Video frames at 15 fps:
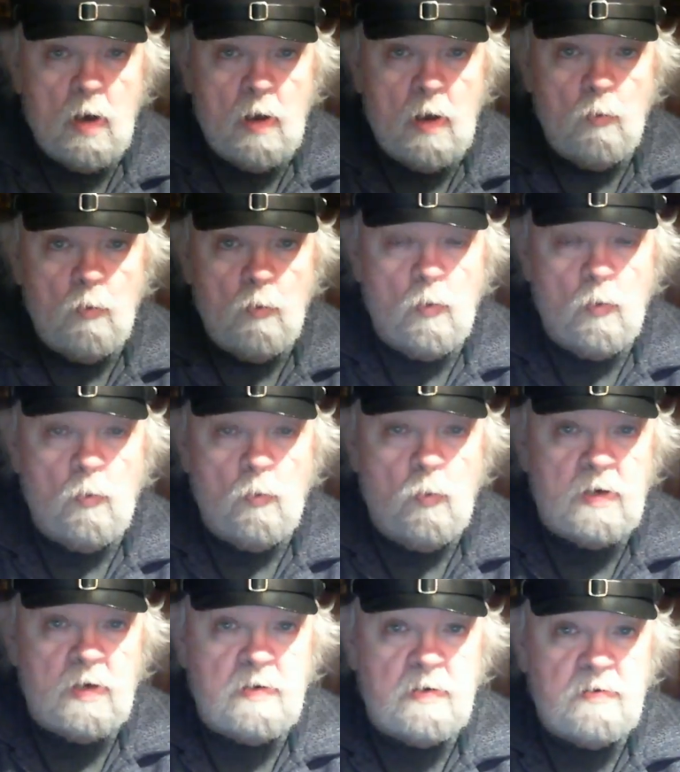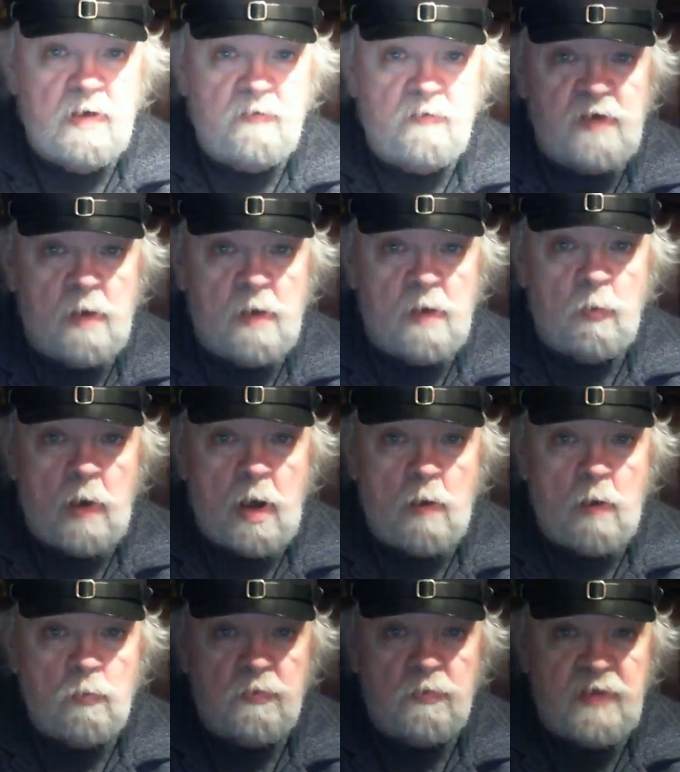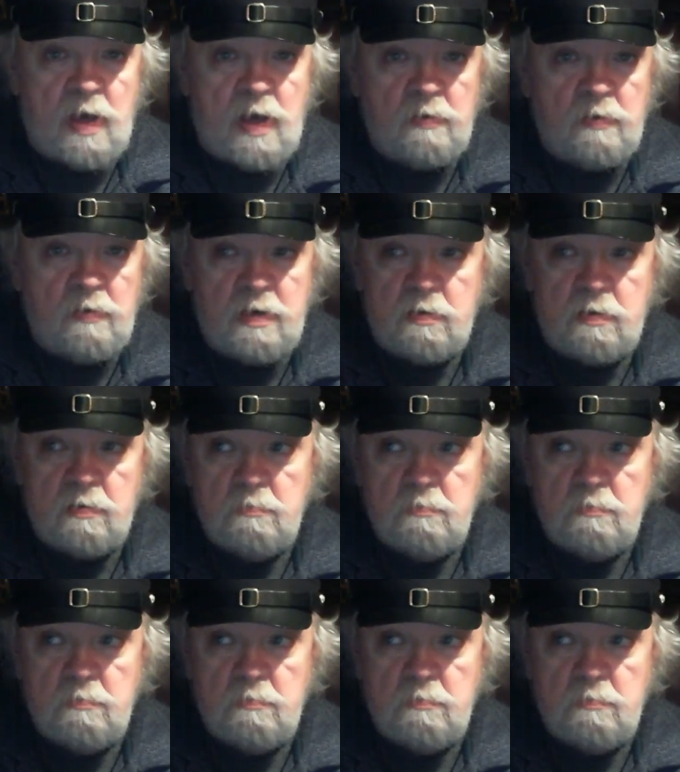Would it have come around without it?